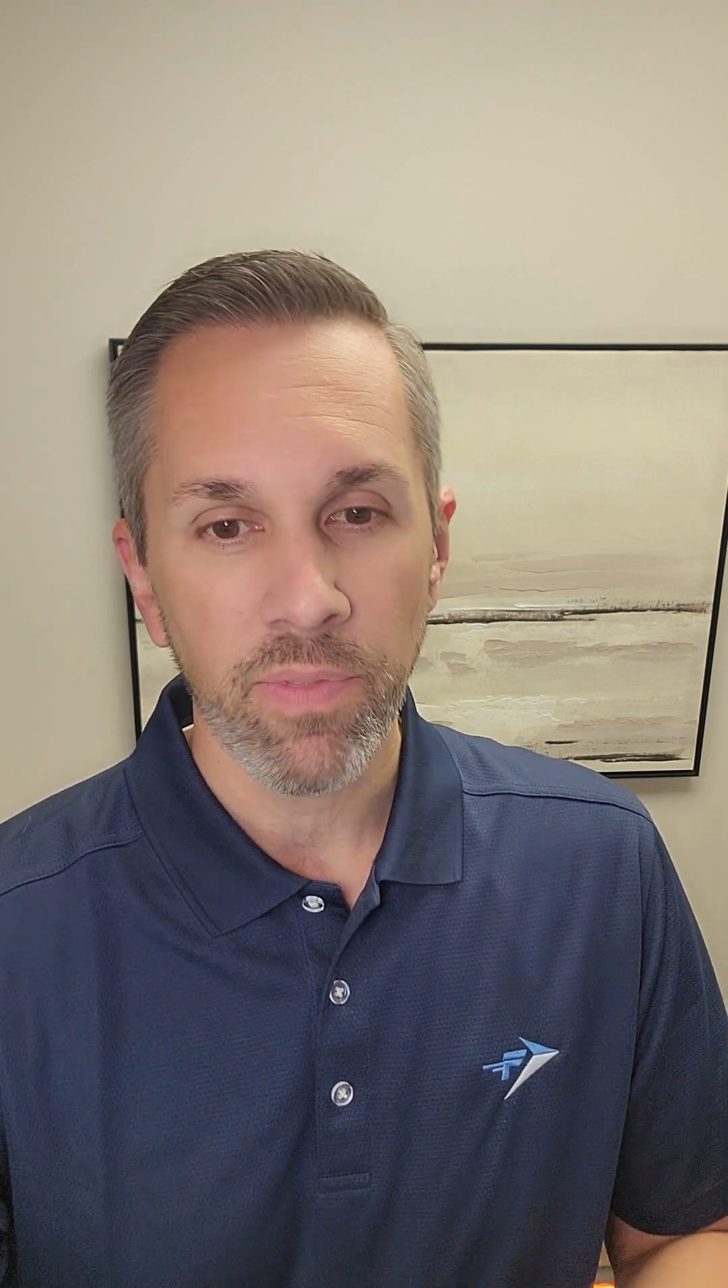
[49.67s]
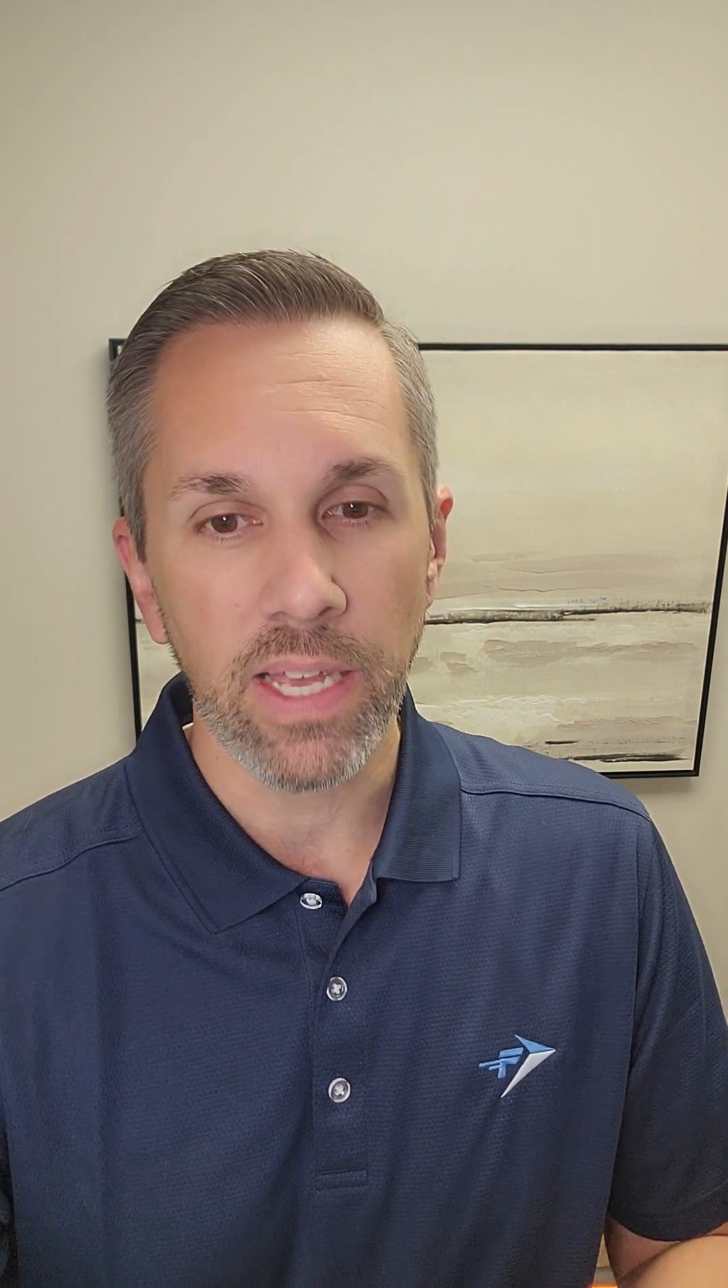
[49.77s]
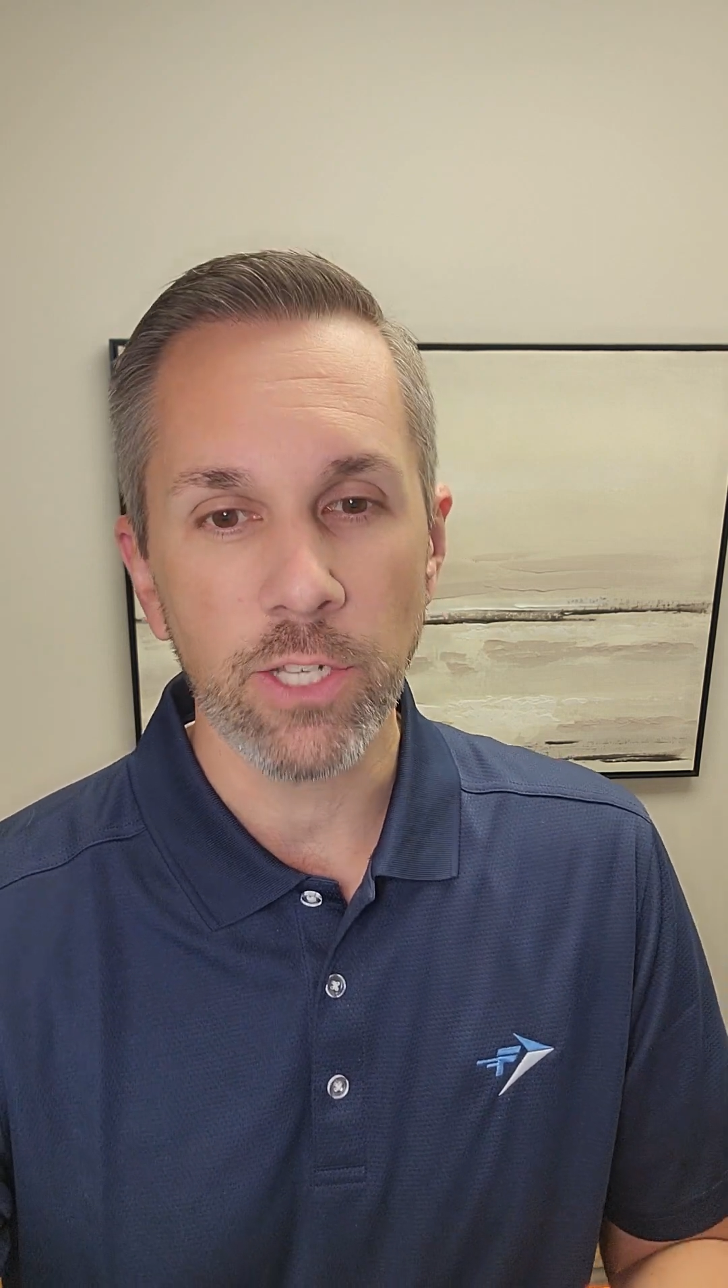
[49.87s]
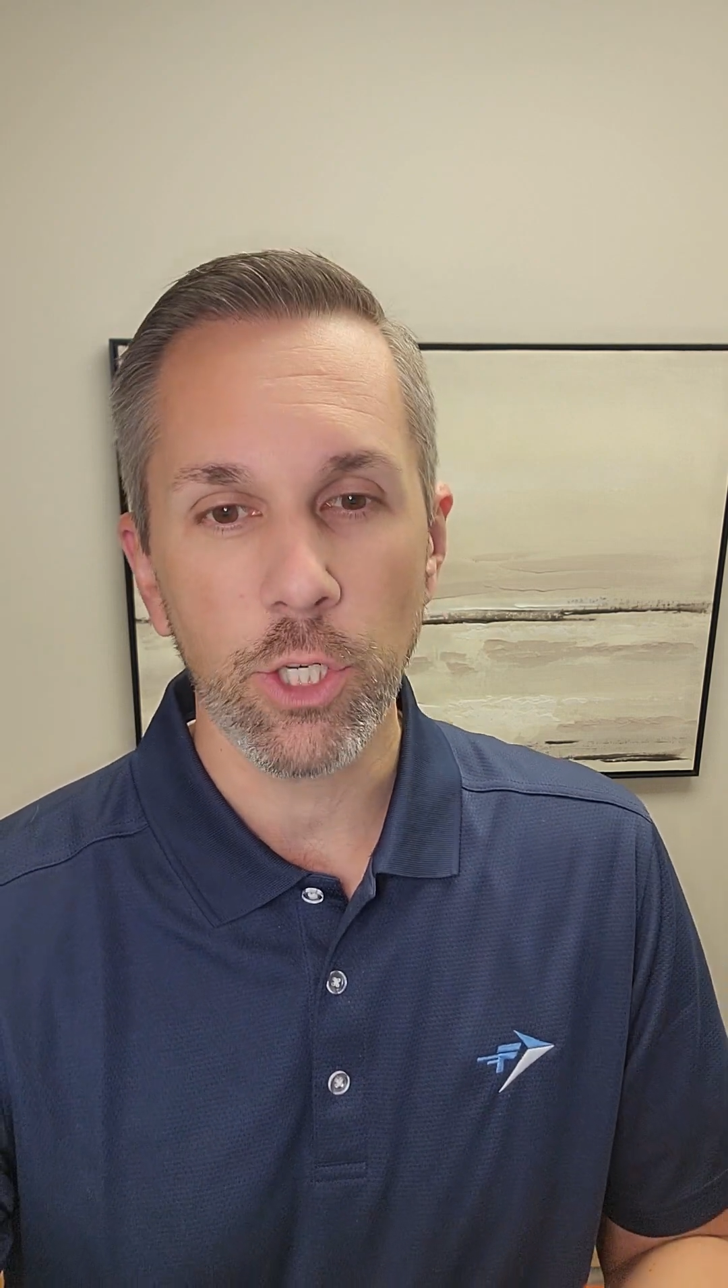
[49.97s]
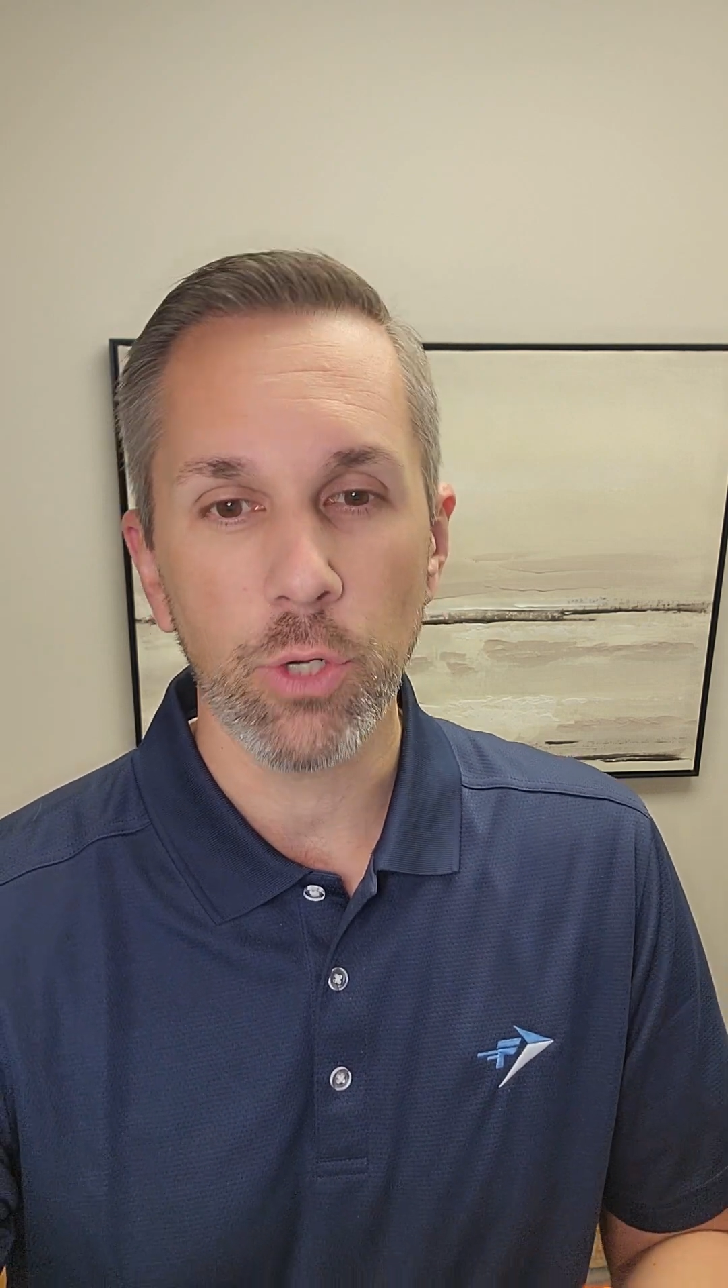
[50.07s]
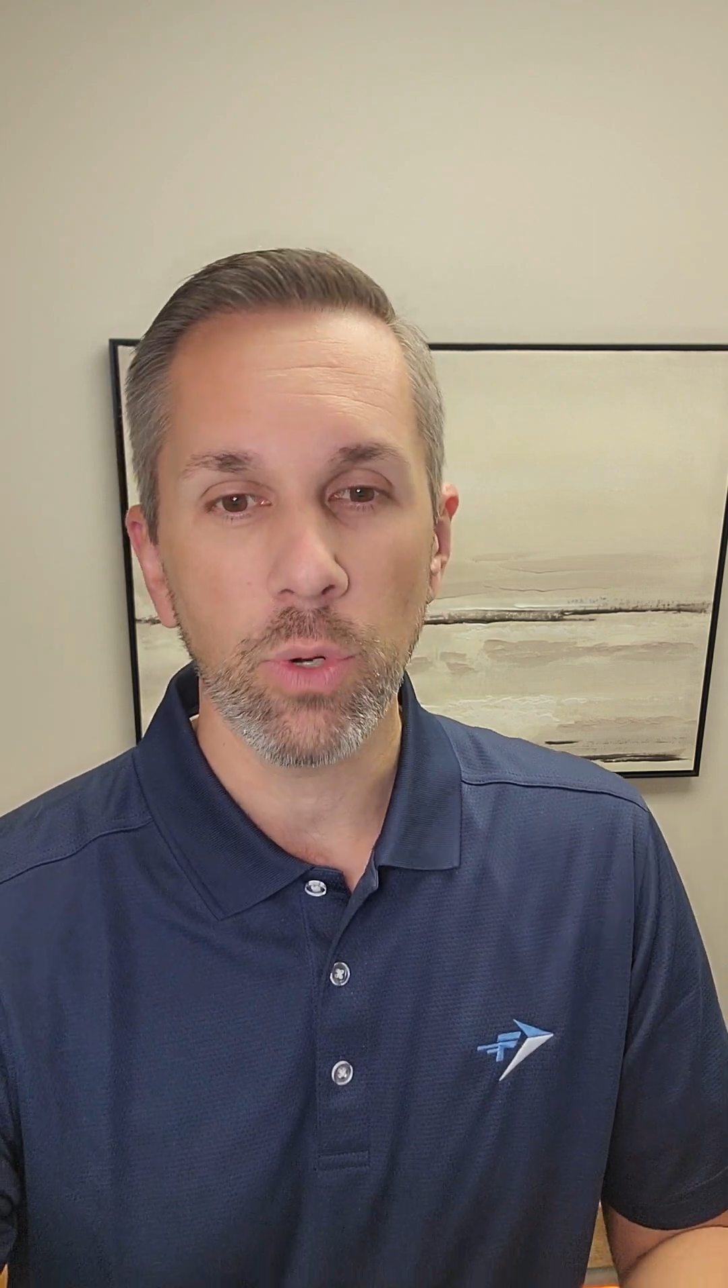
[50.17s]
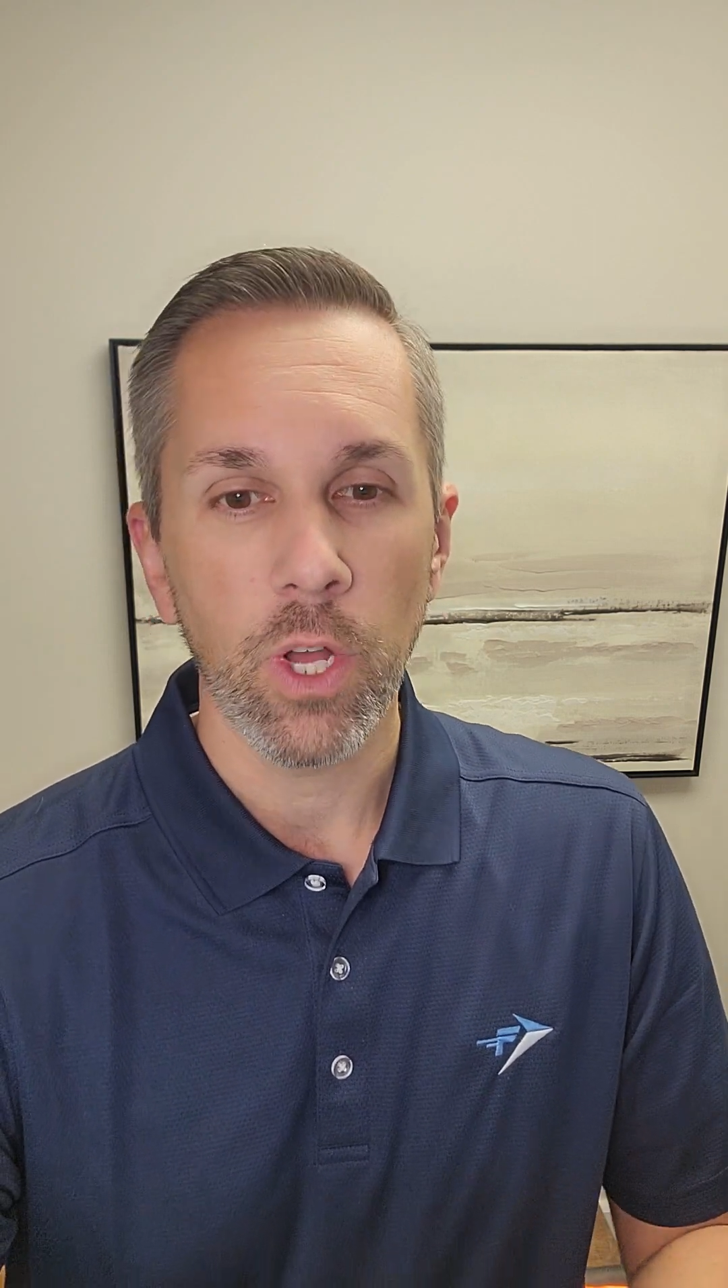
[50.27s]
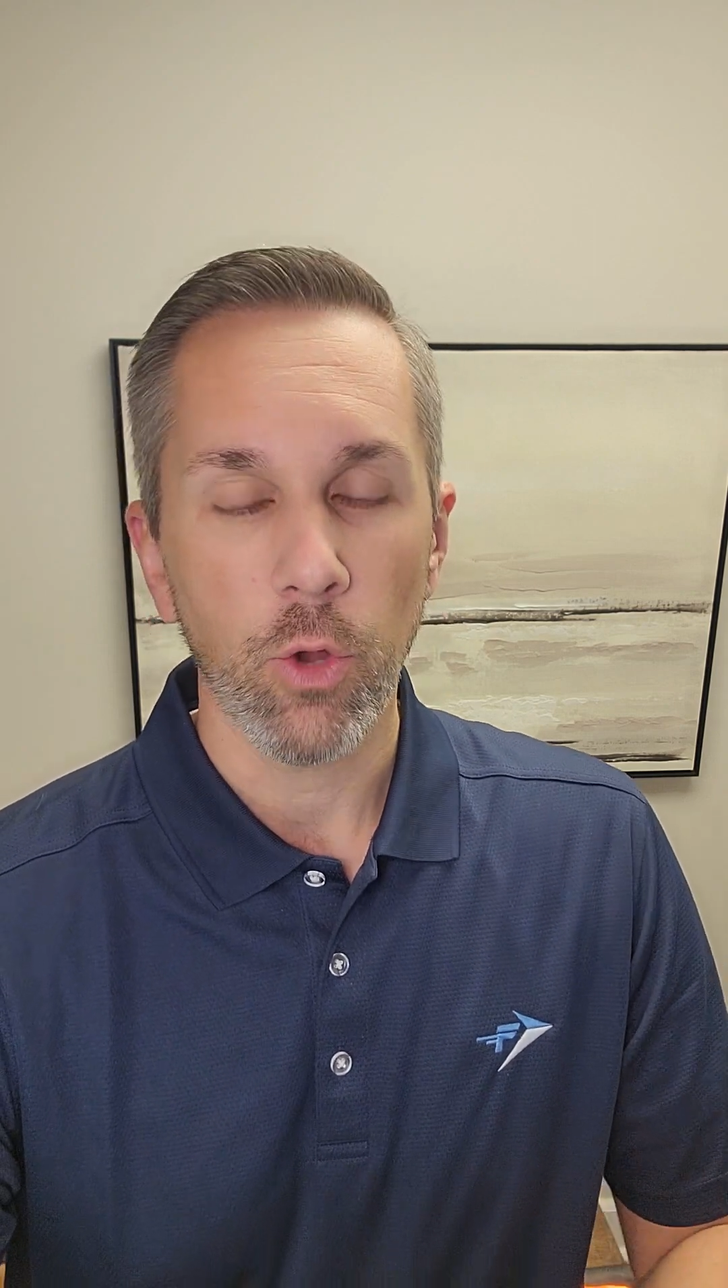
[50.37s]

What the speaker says: into